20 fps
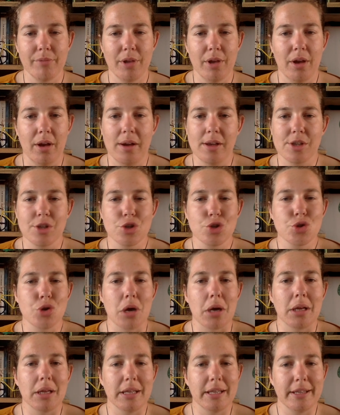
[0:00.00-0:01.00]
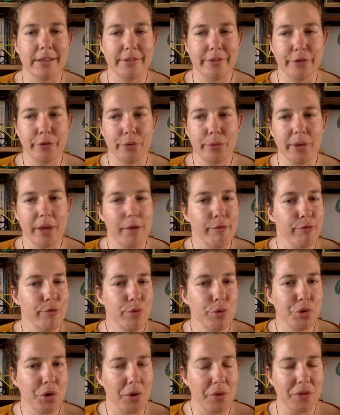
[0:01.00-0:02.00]
uh, struggling to get
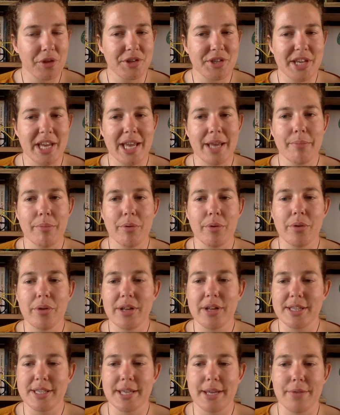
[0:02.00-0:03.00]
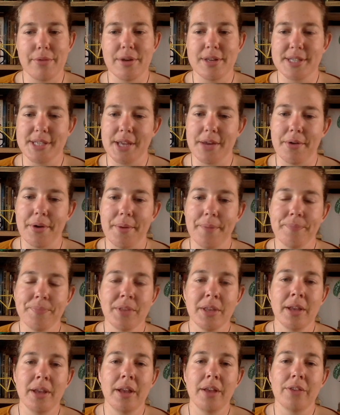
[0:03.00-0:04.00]
food on the table, et cetera, et cetera.
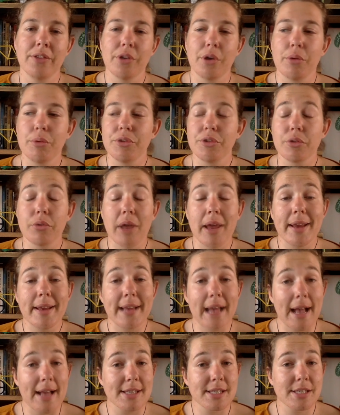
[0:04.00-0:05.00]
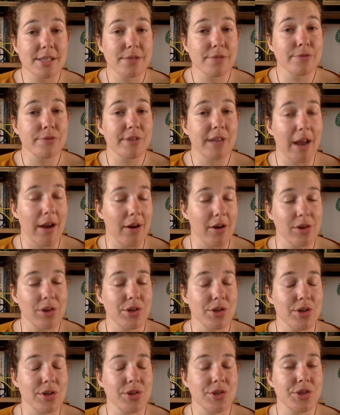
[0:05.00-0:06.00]
So it was a great cast of
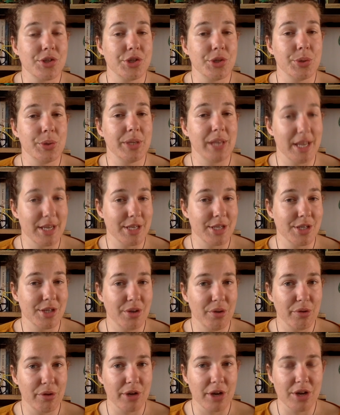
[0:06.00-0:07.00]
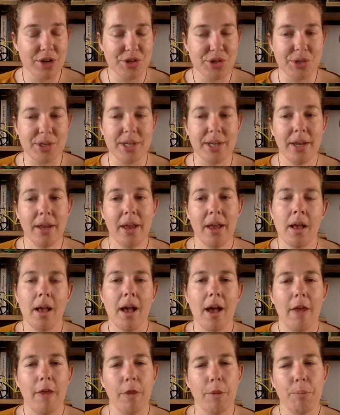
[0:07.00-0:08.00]
characters to get to know the country.
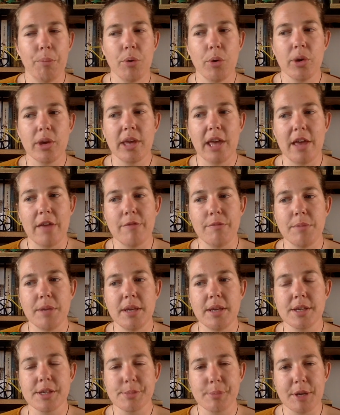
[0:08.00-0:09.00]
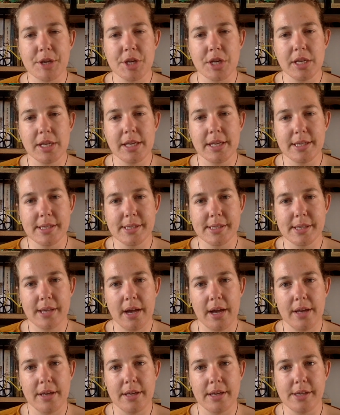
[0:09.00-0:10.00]
And the book gave me especially
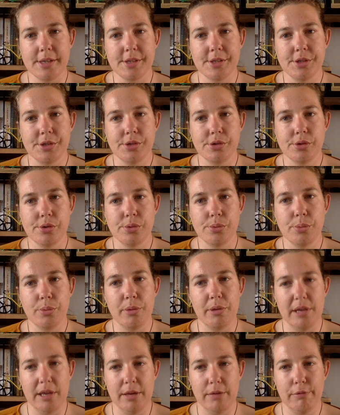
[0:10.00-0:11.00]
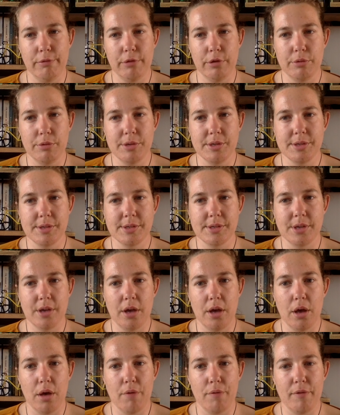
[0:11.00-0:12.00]
insight as to the influence
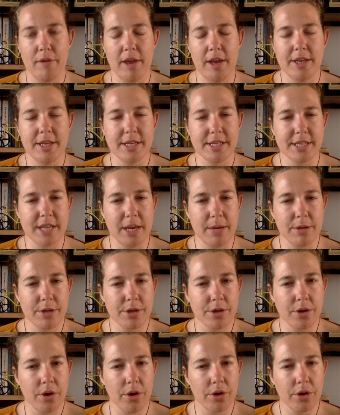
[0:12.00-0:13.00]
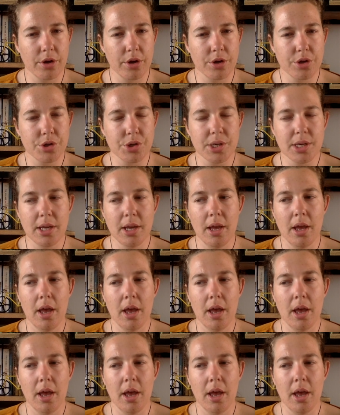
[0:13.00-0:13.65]
of a dictator on a country